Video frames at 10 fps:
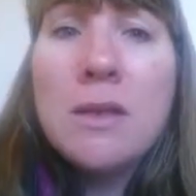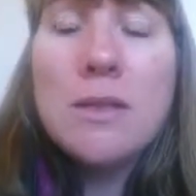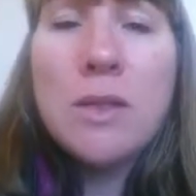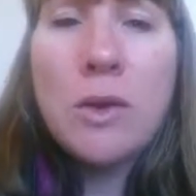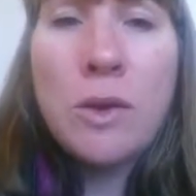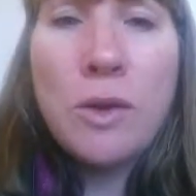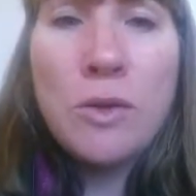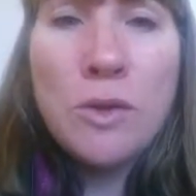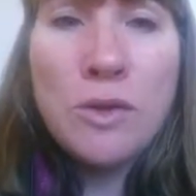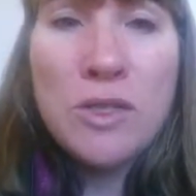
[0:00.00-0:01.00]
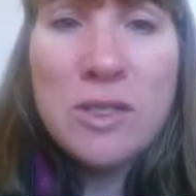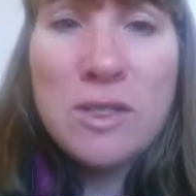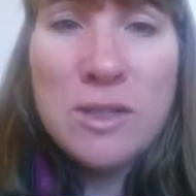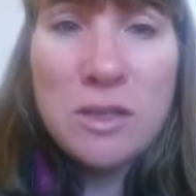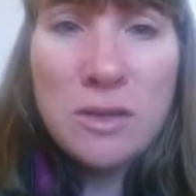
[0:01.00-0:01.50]
So not
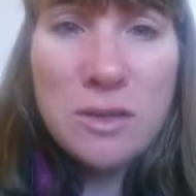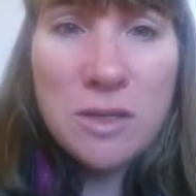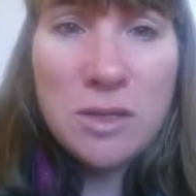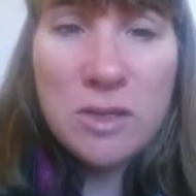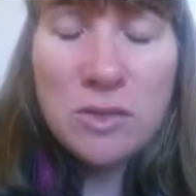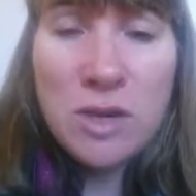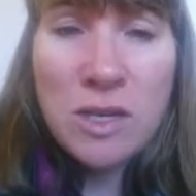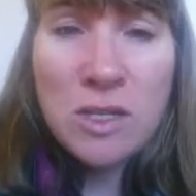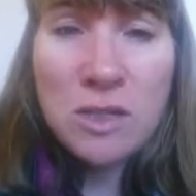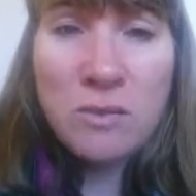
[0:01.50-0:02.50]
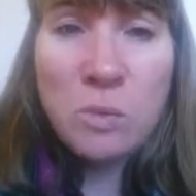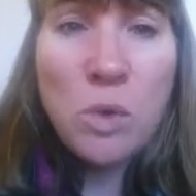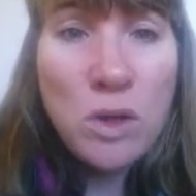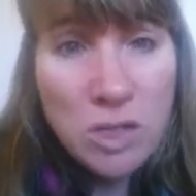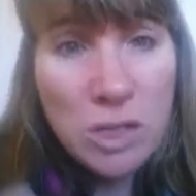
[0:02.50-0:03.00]
just the distraction of
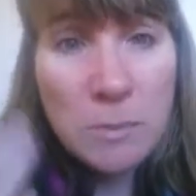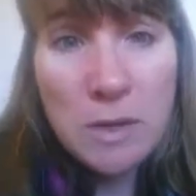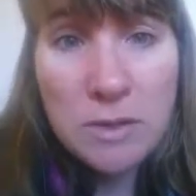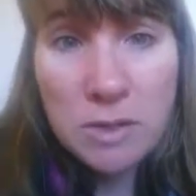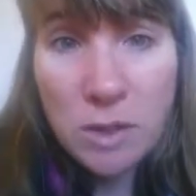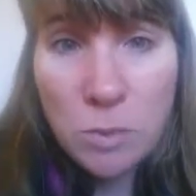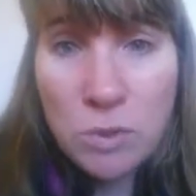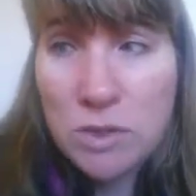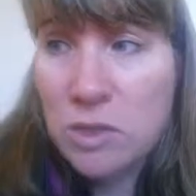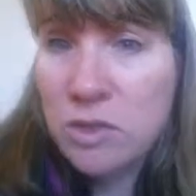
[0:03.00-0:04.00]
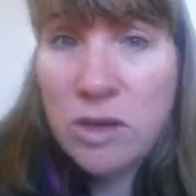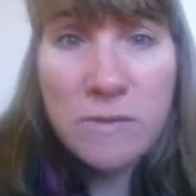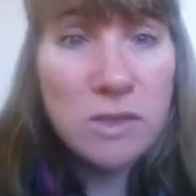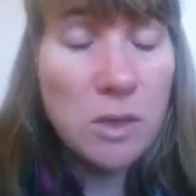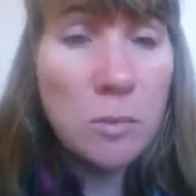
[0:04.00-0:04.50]
watching a Periscope whilst you're
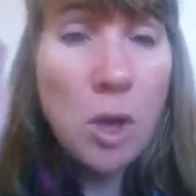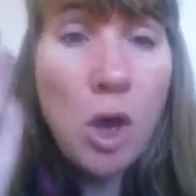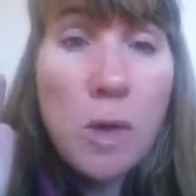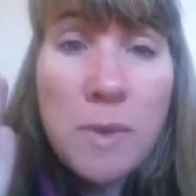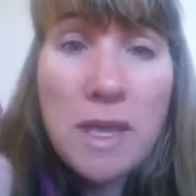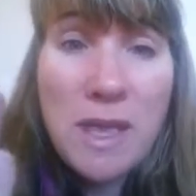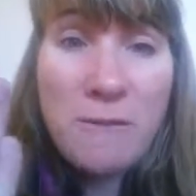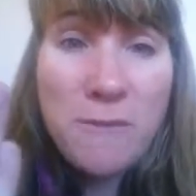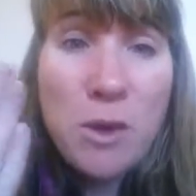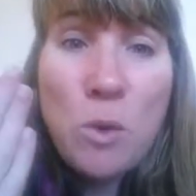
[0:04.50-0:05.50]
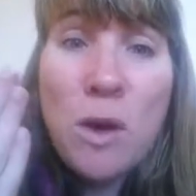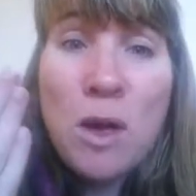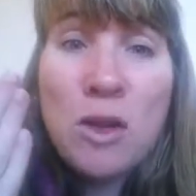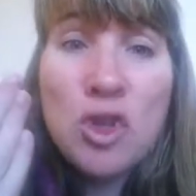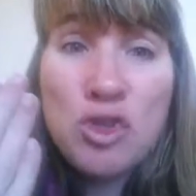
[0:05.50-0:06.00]
driving. So I'm hoping if you
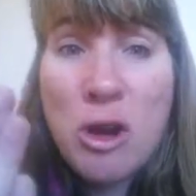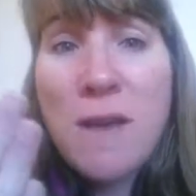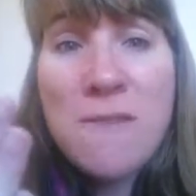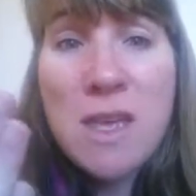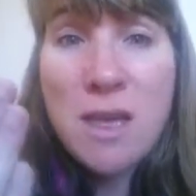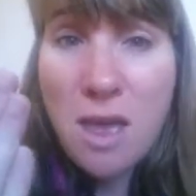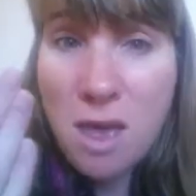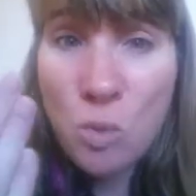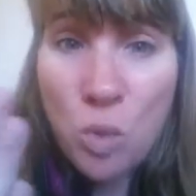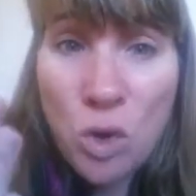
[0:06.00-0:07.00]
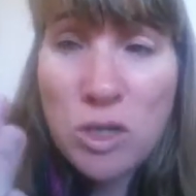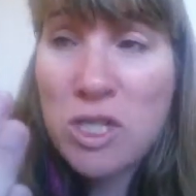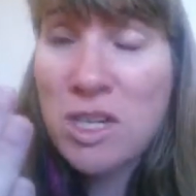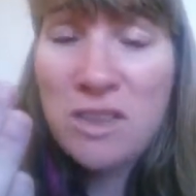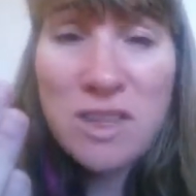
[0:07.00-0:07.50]
are driving and
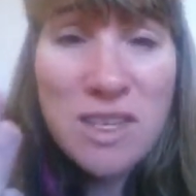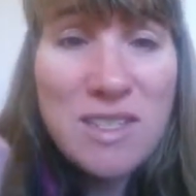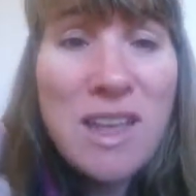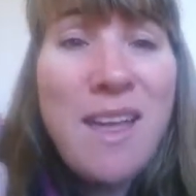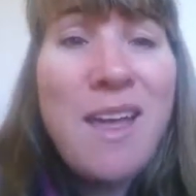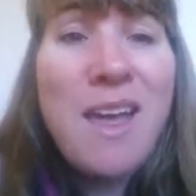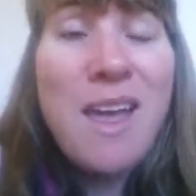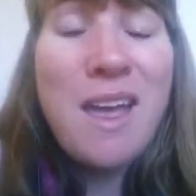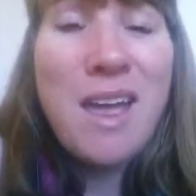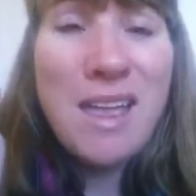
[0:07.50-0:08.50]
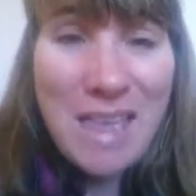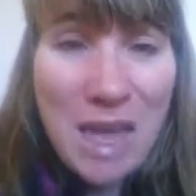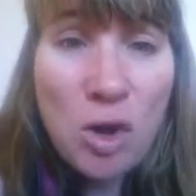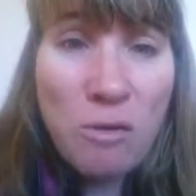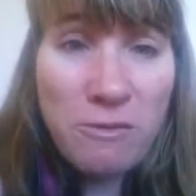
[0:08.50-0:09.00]
watching this,
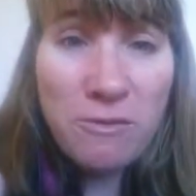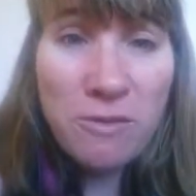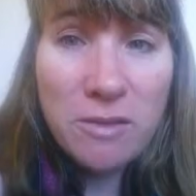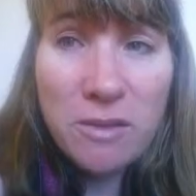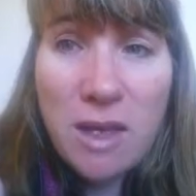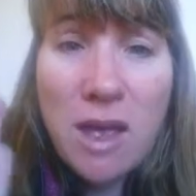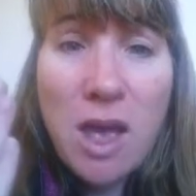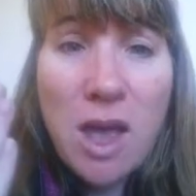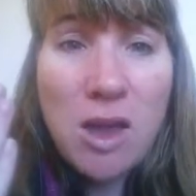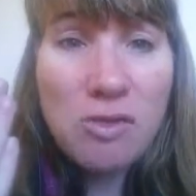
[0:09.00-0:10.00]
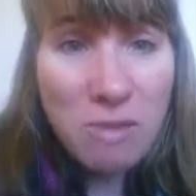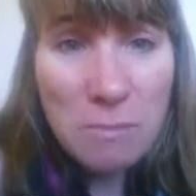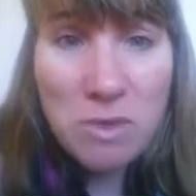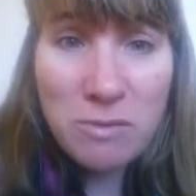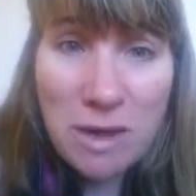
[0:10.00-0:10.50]
get off.
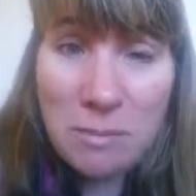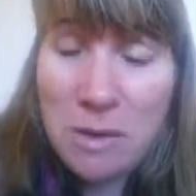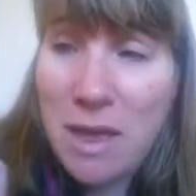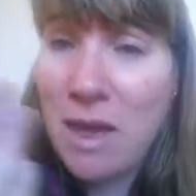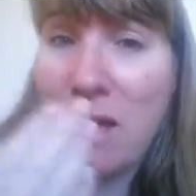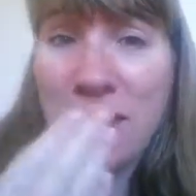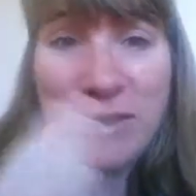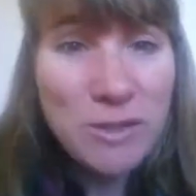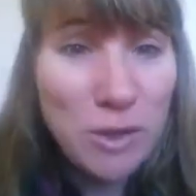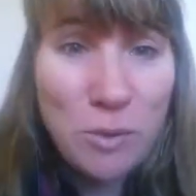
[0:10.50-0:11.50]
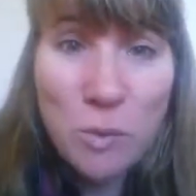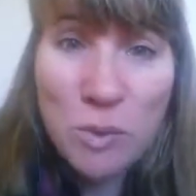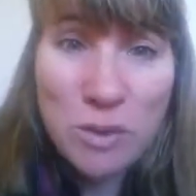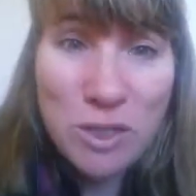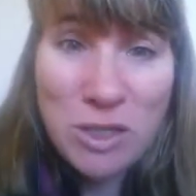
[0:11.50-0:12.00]
Grab the replay. I don't
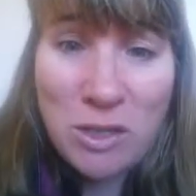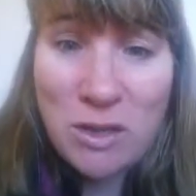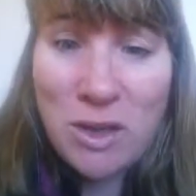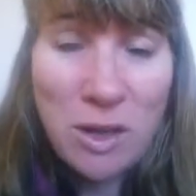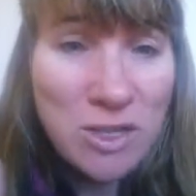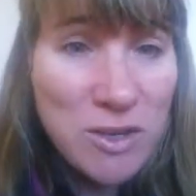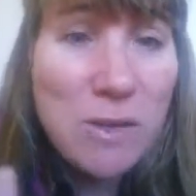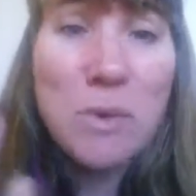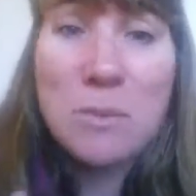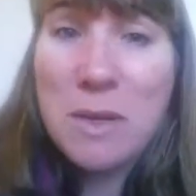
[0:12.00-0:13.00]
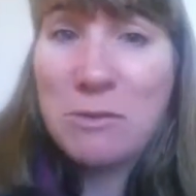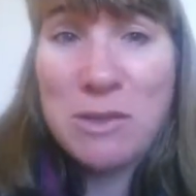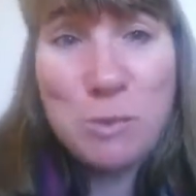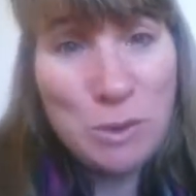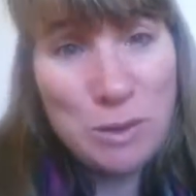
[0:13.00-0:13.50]
want to be
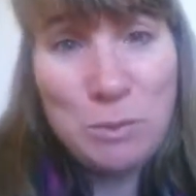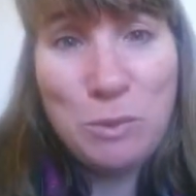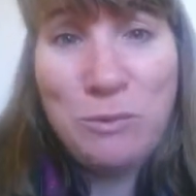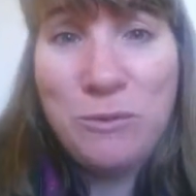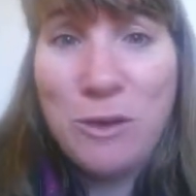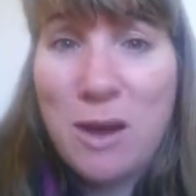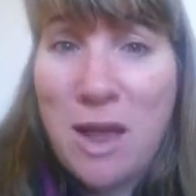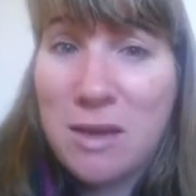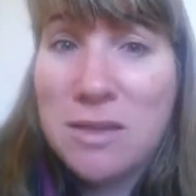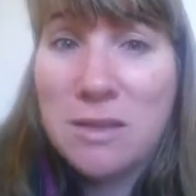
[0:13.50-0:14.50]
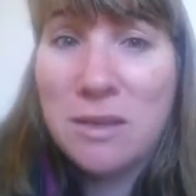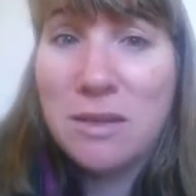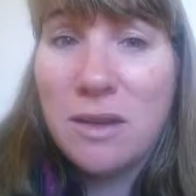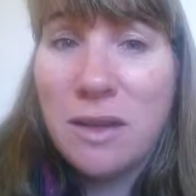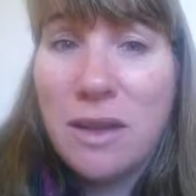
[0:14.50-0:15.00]
responsible for an
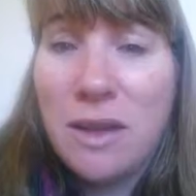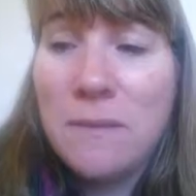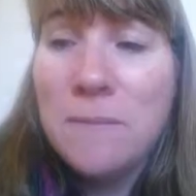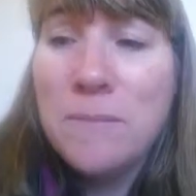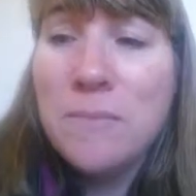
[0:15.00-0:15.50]
accident, okay?